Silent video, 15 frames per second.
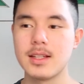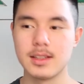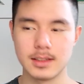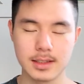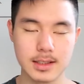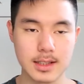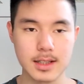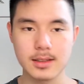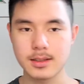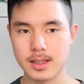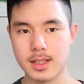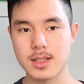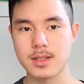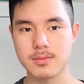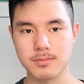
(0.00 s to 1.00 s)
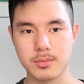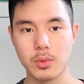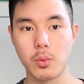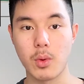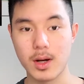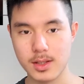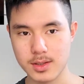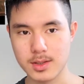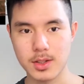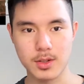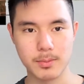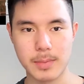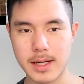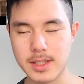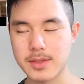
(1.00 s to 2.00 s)
Nina was her
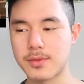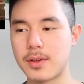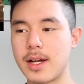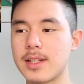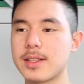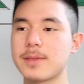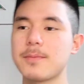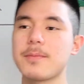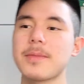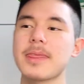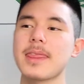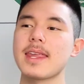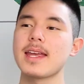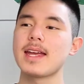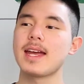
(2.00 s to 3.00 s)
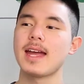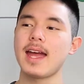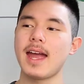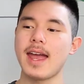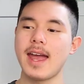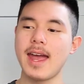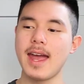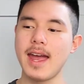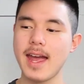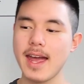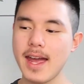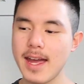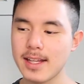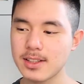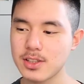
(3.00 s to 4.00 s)
best friend,
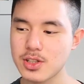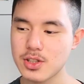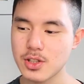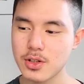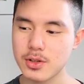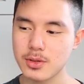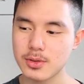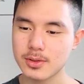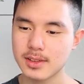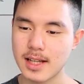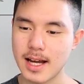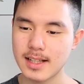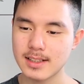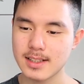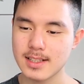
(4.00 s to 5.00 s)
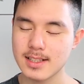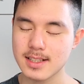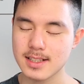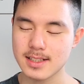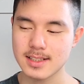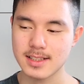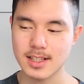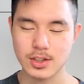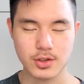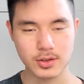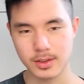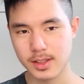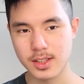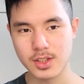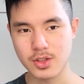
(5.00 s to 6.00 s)
and so that is
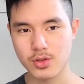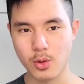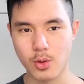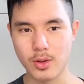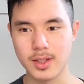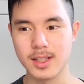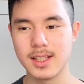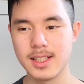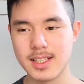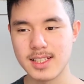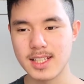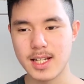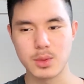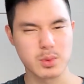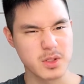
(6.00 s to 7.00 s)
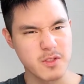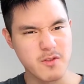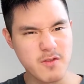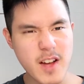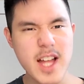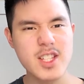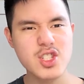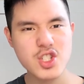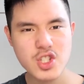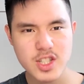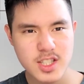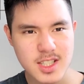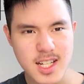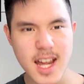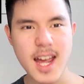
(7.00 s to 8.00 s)
essentially the story. It is a revenge
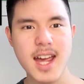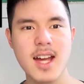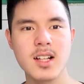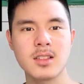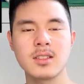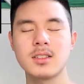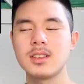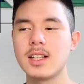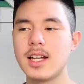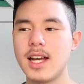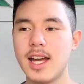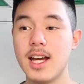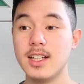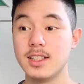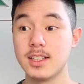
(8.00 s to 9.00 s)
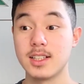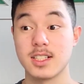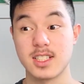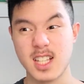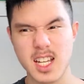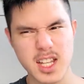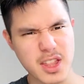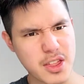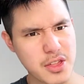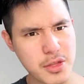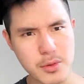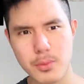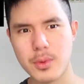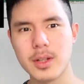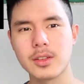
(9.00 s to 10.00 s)
tale, and it is a
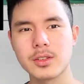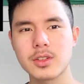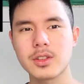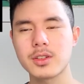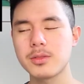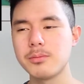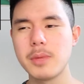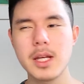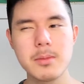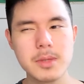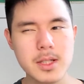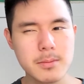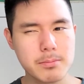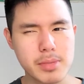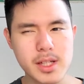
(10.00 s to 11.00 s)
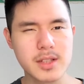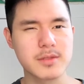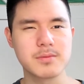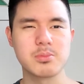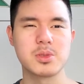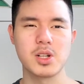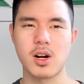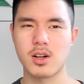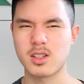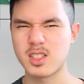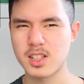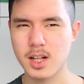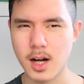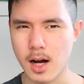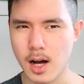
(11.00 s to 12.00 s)
thriller, maybe a bit of
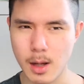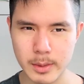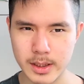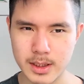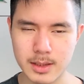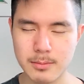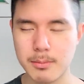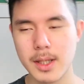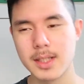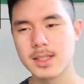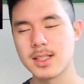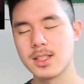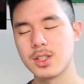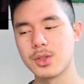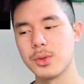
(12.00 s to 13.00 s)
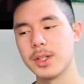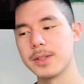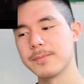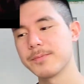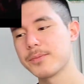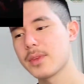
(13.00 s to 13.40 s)
dark comedy mixed into it.